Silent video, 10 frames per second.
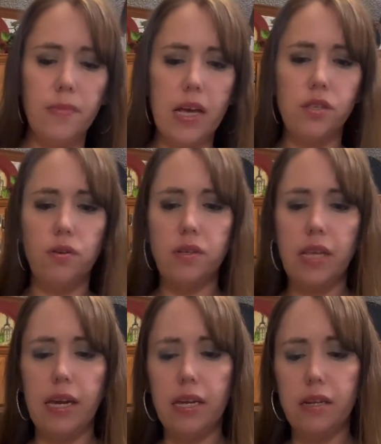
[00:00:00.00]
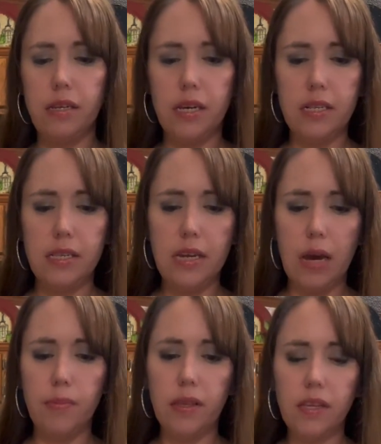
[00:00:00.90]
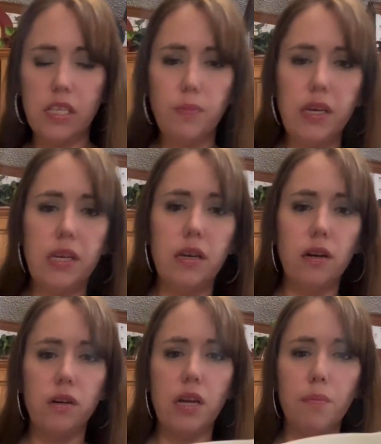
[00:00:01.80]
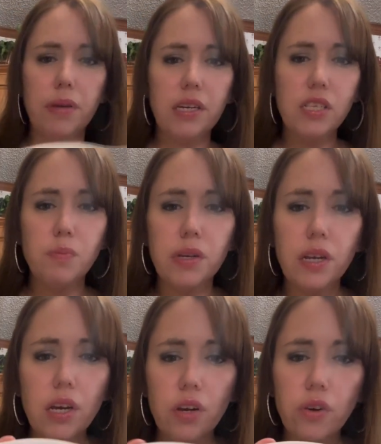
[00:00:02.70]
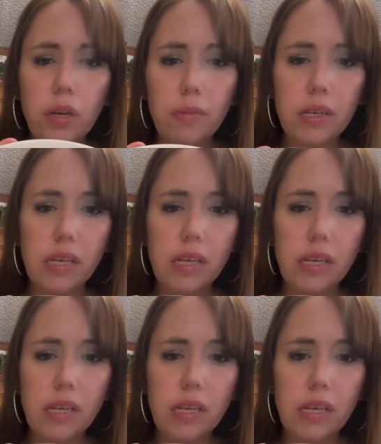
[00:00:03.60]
As soon as I get done snapping these green beans,